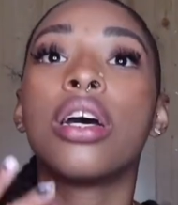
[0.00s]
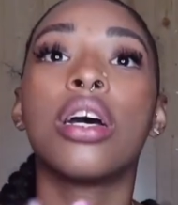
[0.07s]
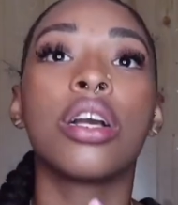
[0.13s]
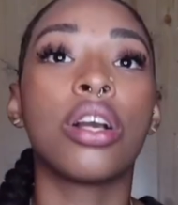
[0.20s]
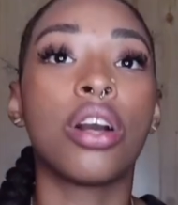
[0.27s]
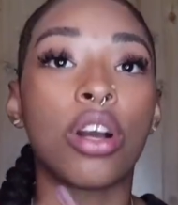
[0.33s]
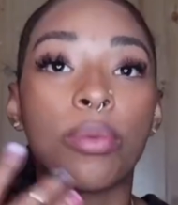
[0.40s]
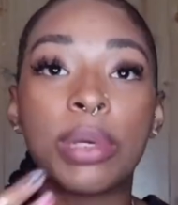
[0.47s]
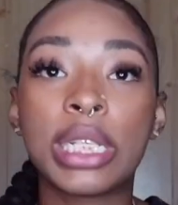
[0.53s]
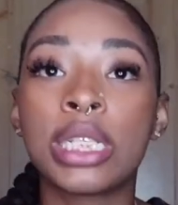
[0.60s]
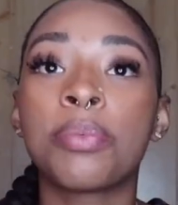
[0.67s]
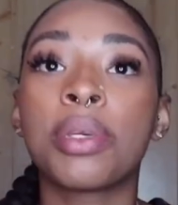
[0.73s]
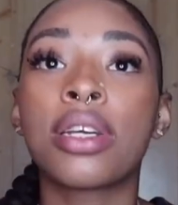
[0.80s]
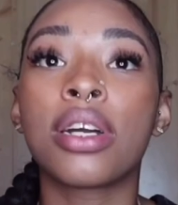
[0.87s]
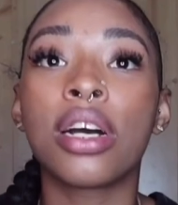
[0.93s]
garments
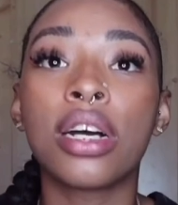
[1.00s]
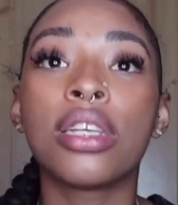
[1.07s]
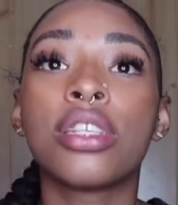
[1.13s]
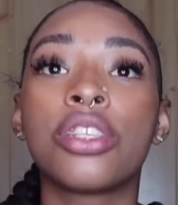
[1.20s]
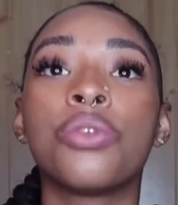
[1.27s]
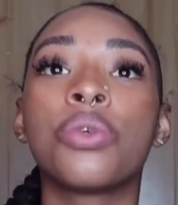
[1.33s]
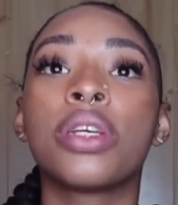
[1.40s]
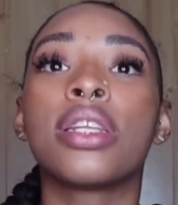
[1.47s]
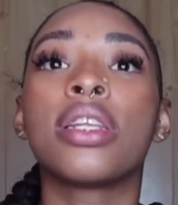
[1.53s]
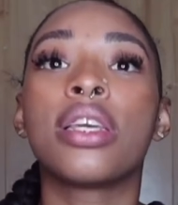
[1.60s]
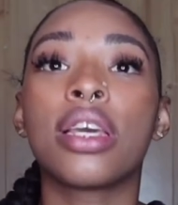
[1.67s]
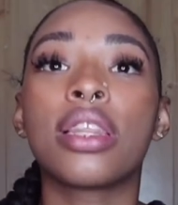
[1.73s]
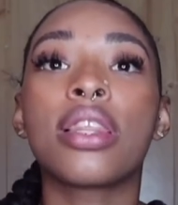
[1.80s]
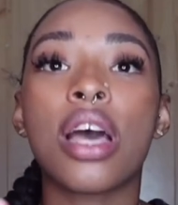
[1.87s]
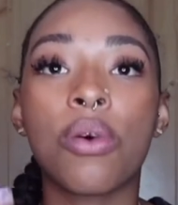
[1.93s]
because you can
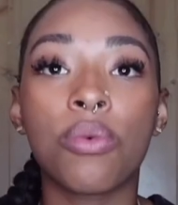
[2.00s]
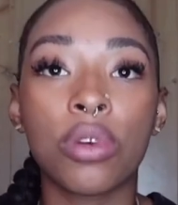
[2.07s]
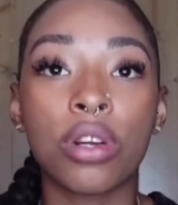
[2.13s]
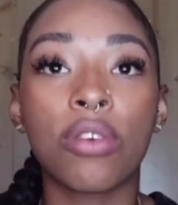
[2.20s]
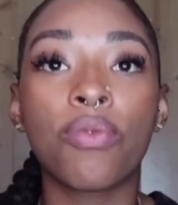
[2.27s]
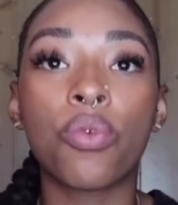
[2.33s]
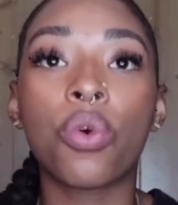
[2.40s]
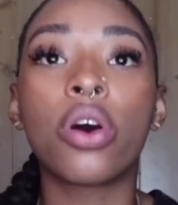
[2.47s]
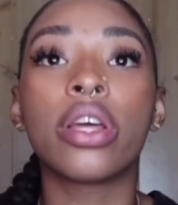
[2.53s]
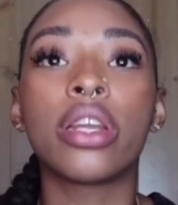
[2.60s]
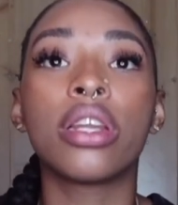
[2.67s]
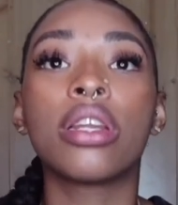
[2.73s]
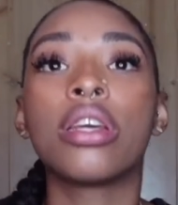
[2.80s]
get that one of one